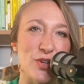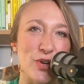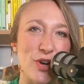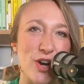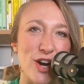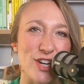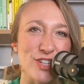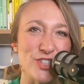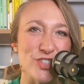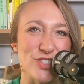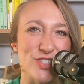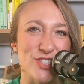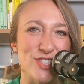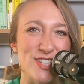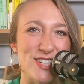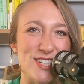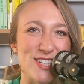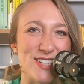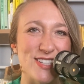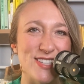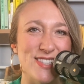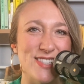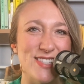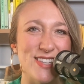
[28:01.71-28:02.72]

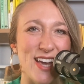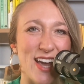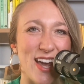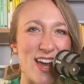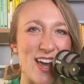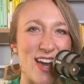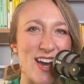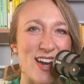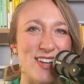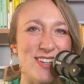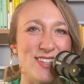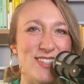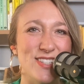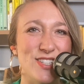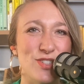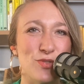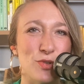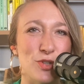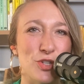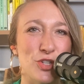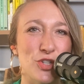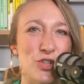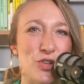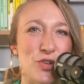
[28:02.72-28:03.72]
consciousness and
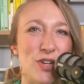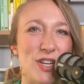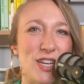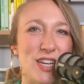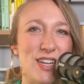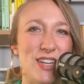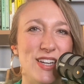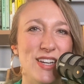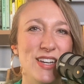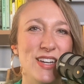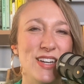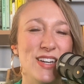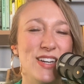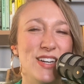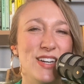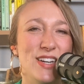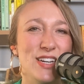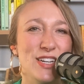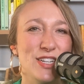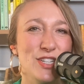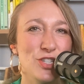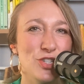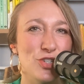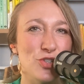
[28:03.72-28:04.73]
returning
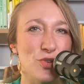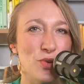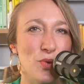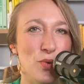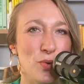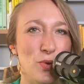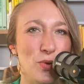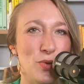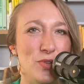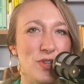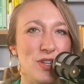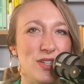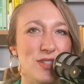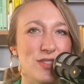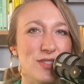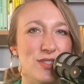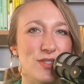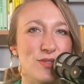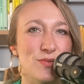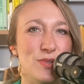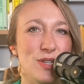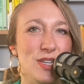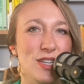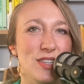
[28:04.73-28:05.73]
to your wholeness
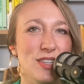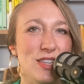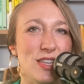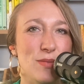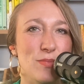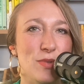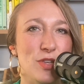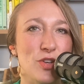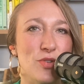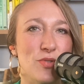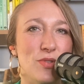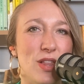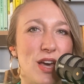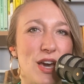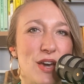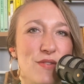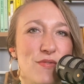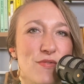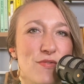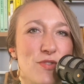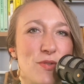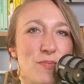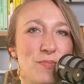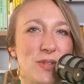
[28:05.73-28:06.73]
and reclaiming your
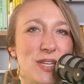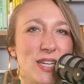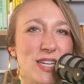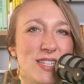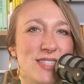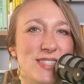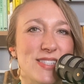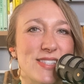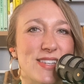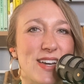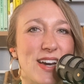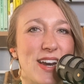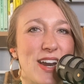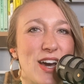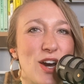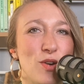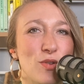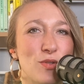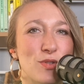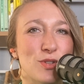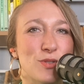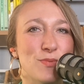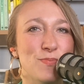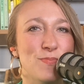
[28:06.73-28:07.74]
life from the inside
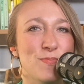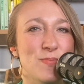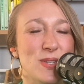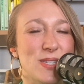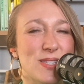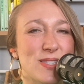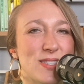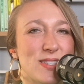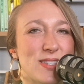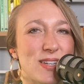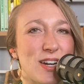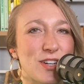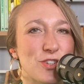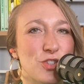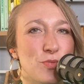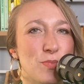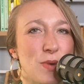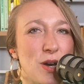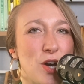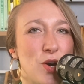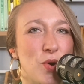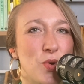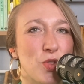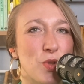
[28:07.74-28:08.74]
out. This is Dr.
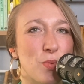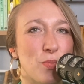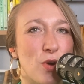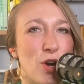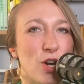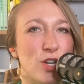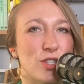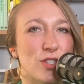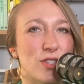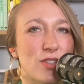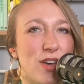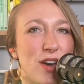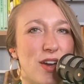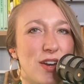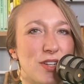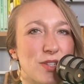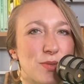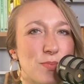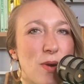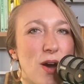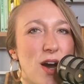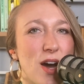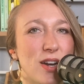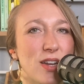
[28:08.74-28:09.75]
Mal with the Project Lioness
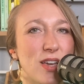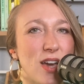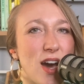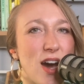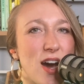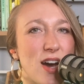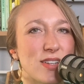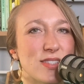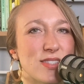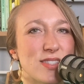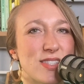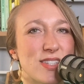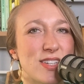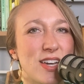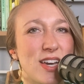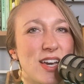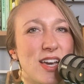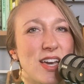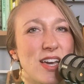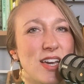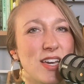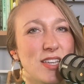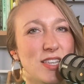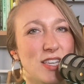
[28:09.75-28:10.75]
podcast.
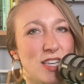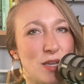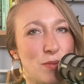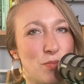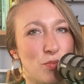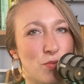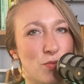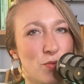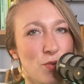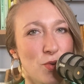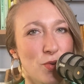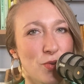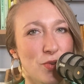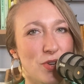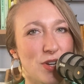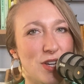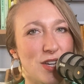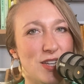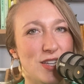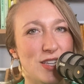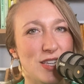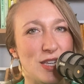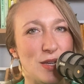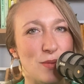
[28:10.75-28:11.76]
Keep
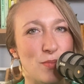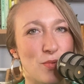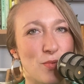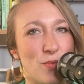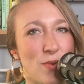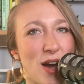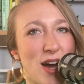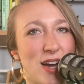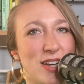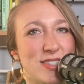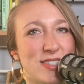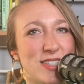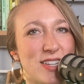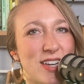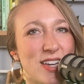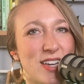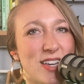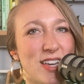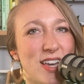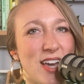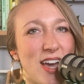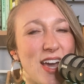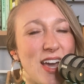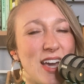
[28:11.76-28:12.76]
roaring, keep
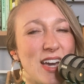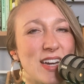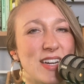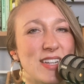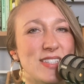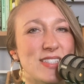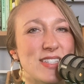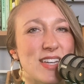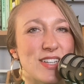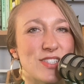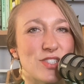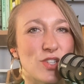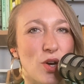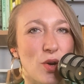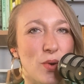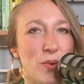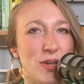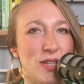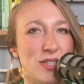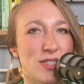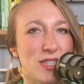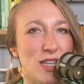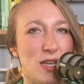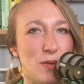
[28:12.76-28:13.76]
rising, and as
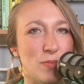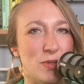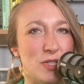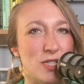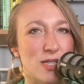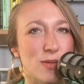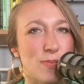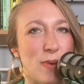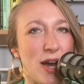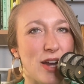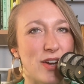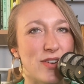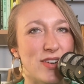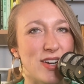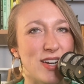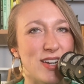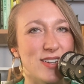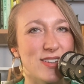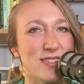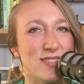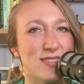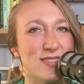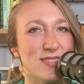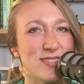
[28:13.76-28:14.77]
always, keep inspiring.
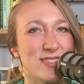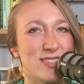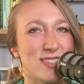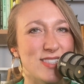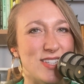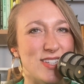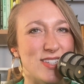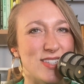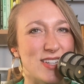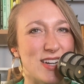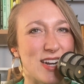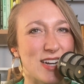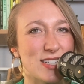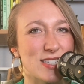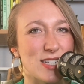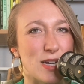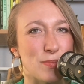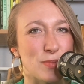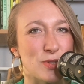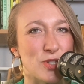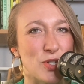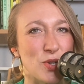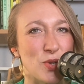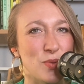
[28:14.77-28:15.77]
See you in the next
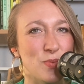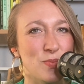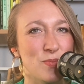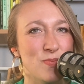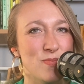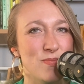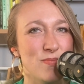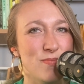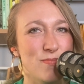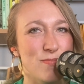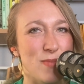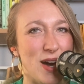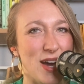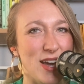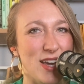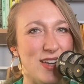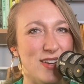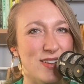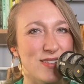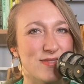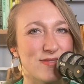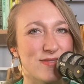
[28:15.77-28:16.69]
episode. Bye.